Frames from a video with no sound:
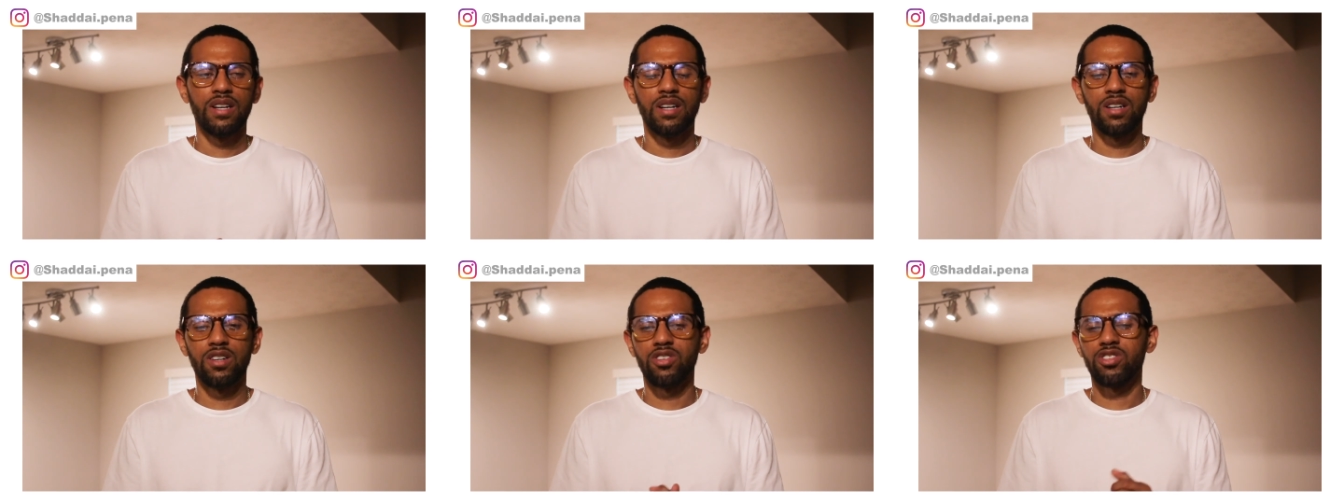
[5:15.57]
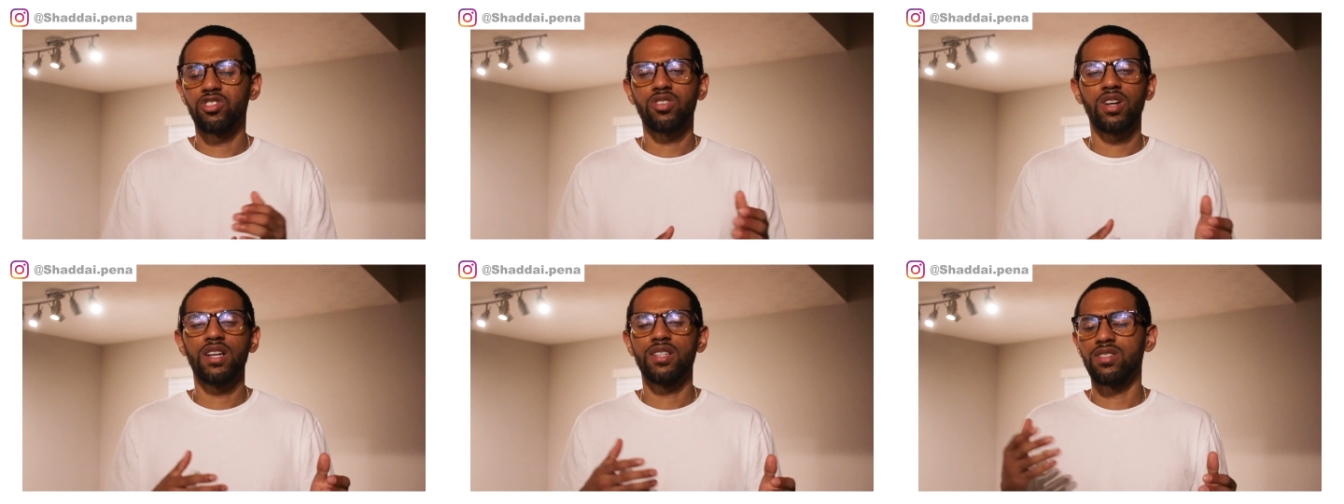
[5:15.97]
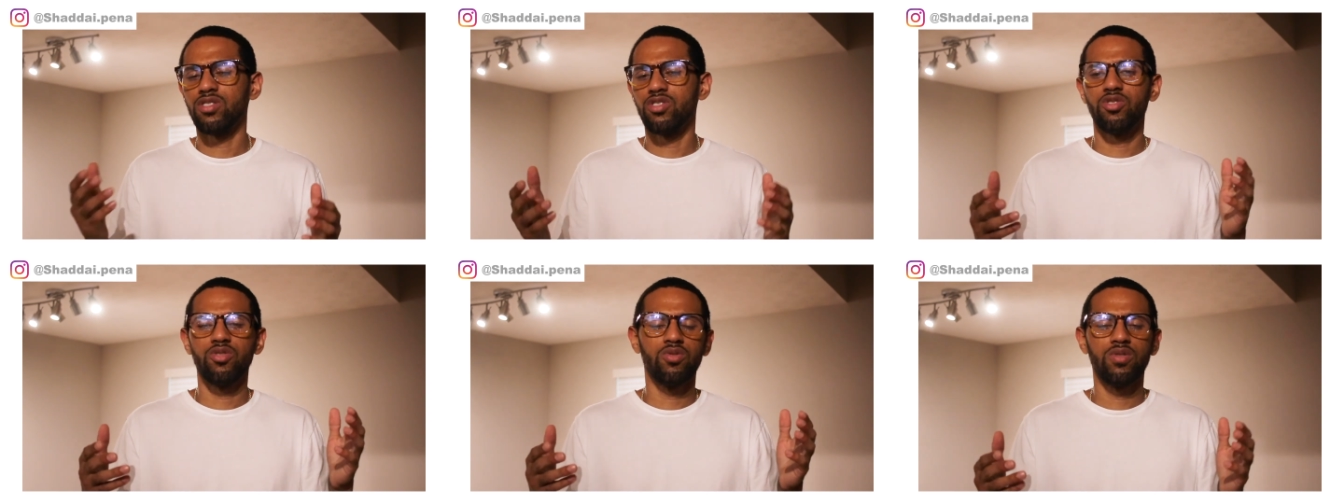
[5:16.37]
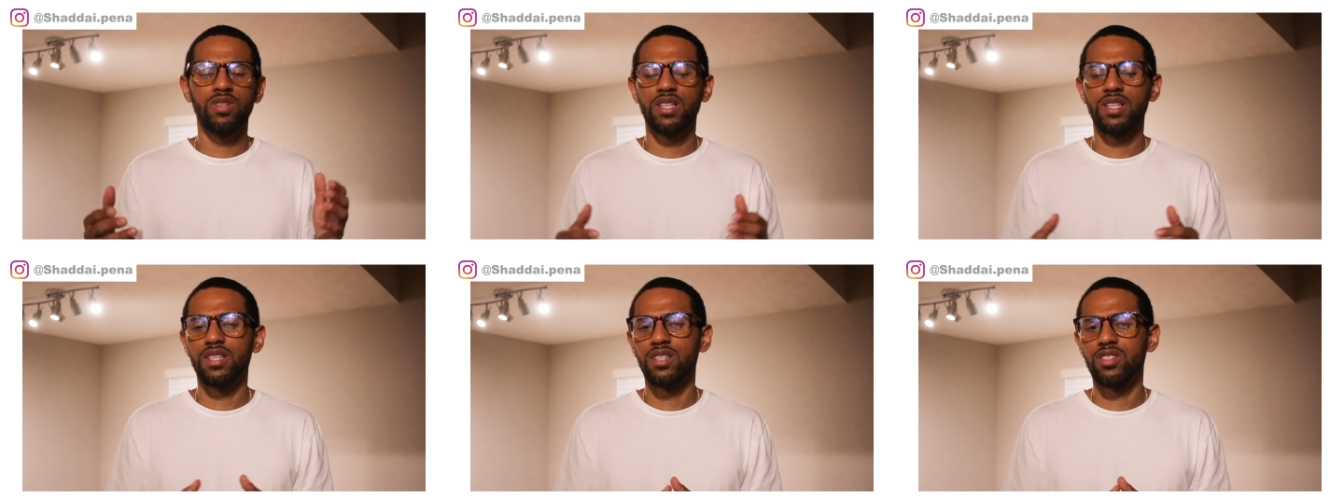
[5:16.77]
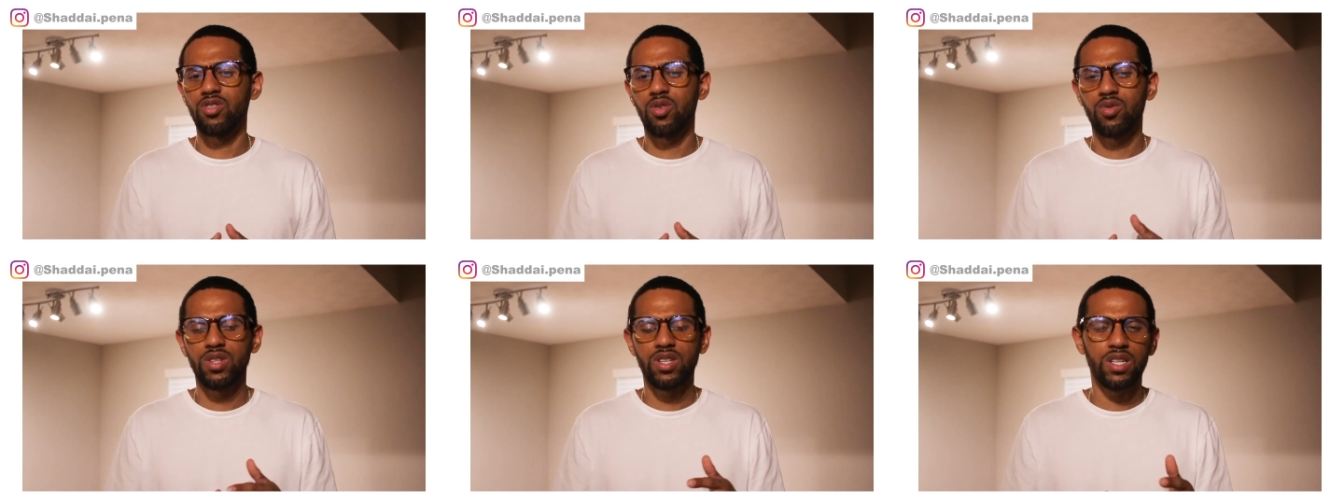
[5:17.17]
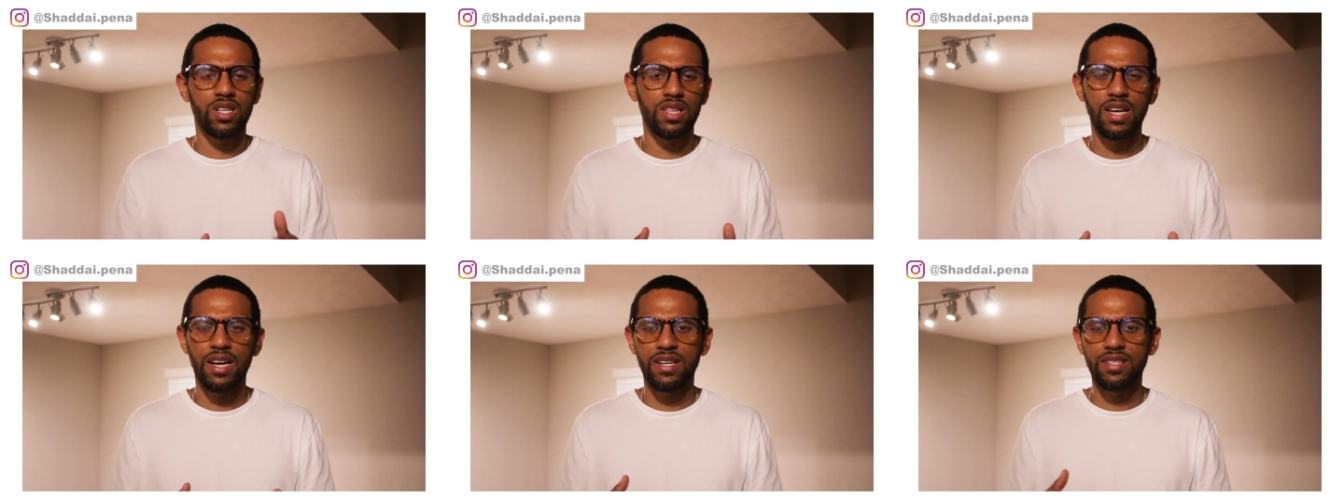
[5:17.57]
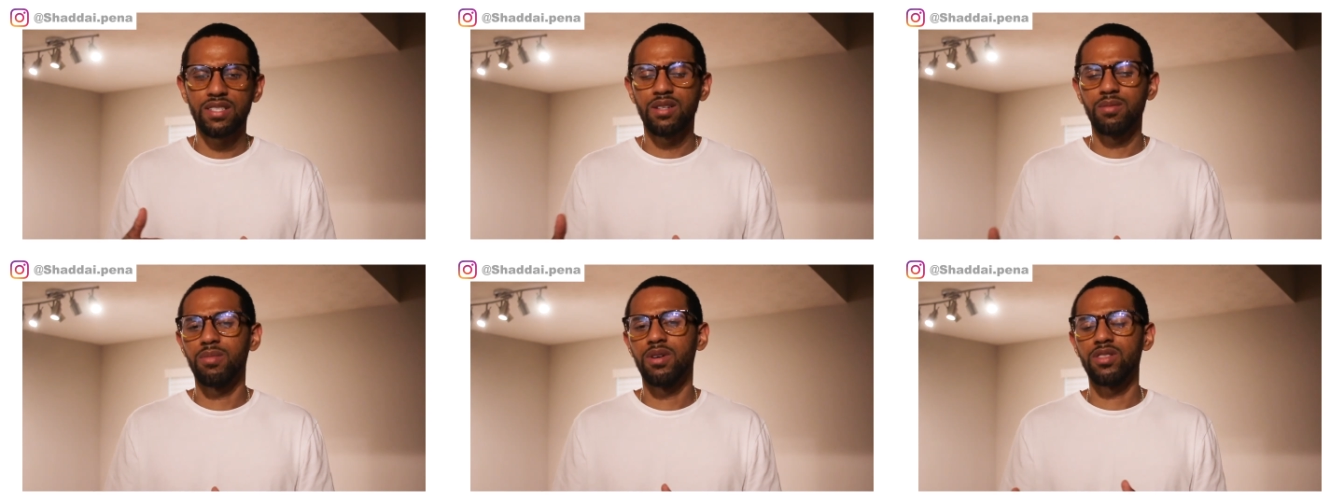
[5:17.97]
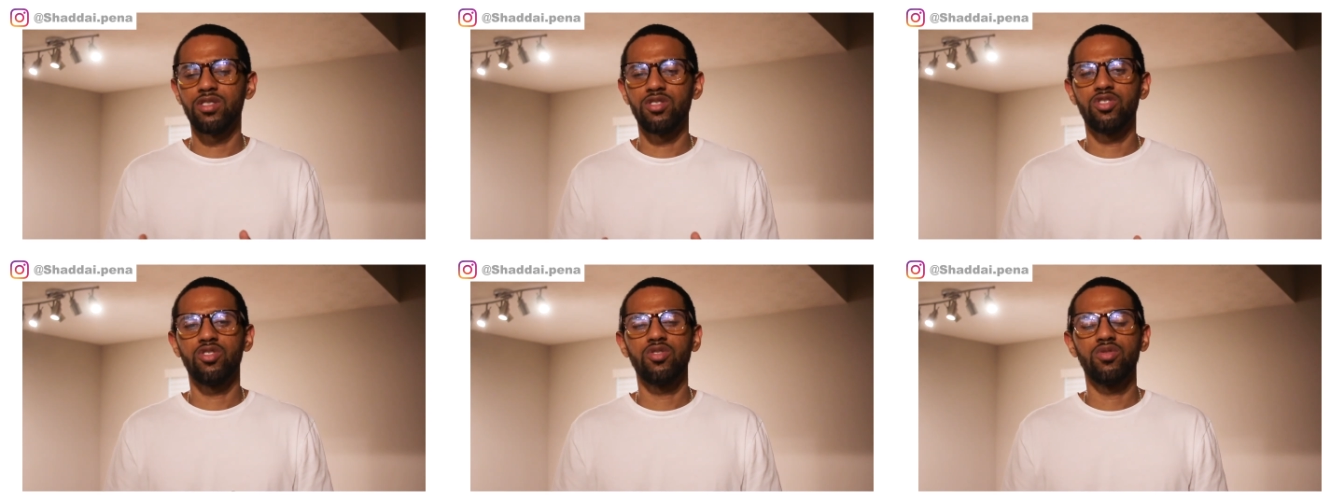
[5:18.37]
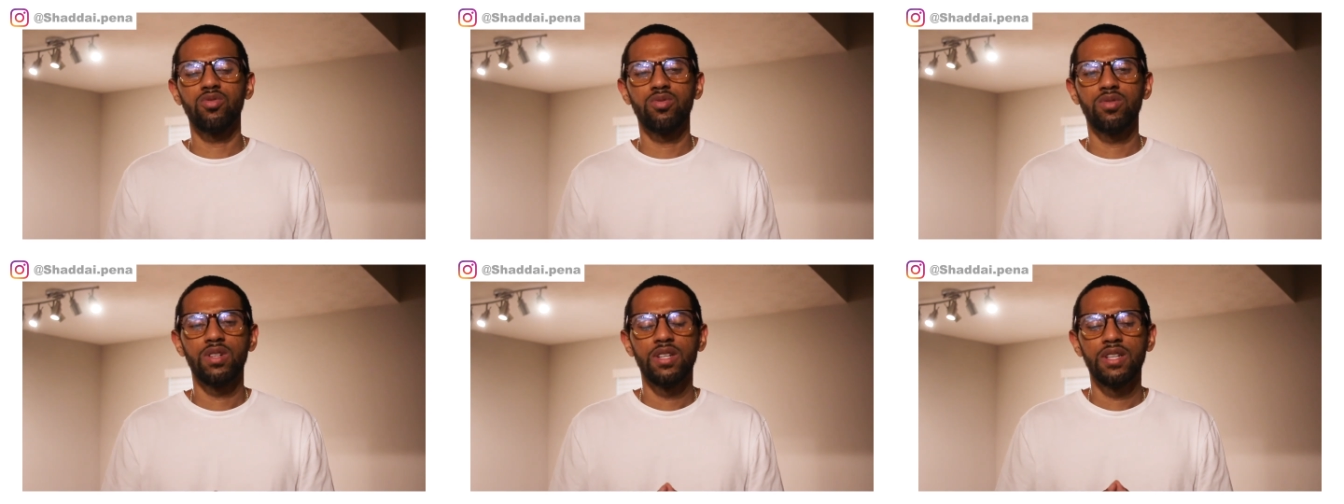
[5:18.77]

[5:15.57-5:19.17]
uh, or is trying to do is only going to last a month or two.